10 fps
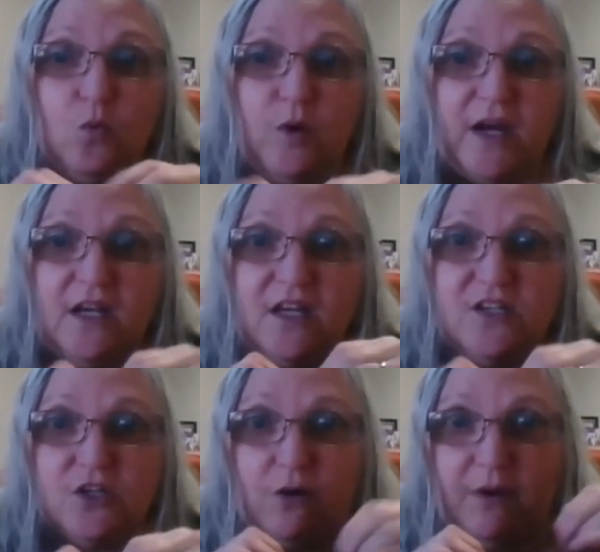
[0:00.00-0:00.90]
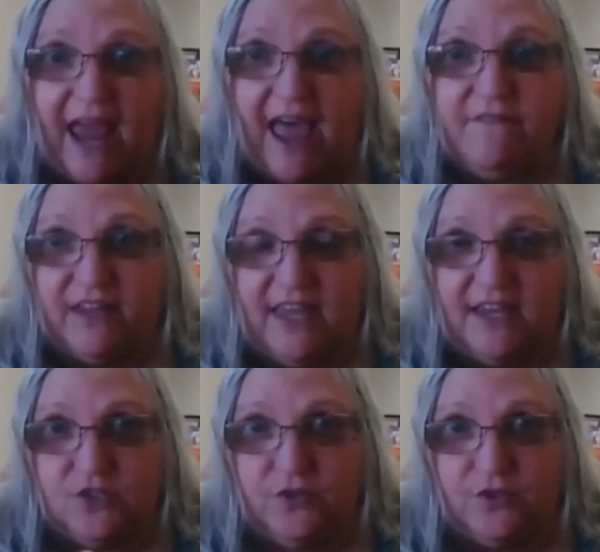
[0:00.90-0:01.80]
We need to go and
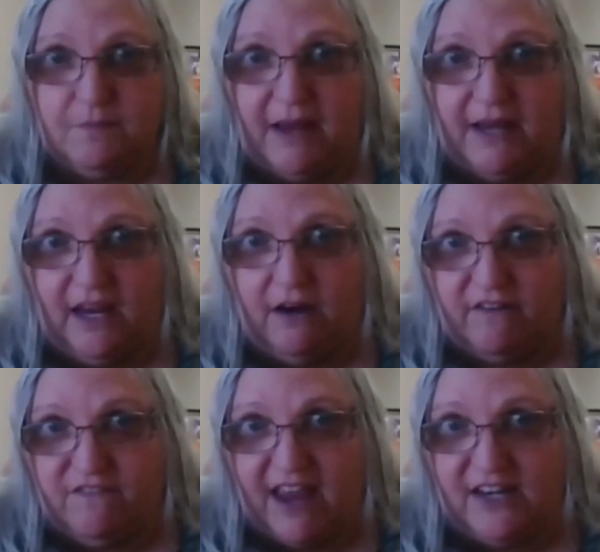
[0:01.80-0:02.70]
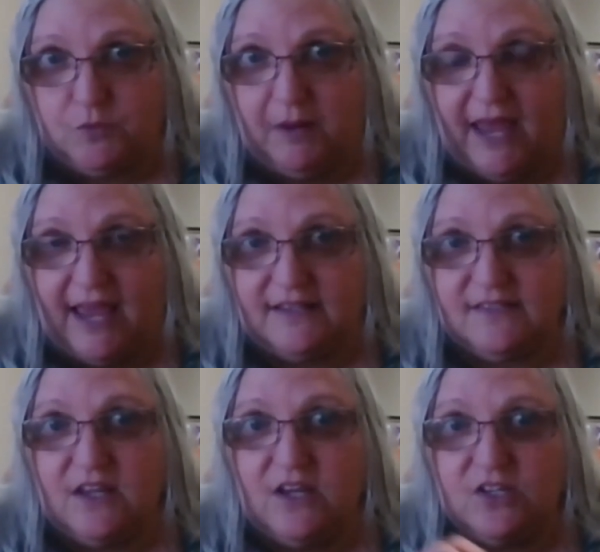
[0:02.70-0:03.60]
advocate to those Medicare Advantage plans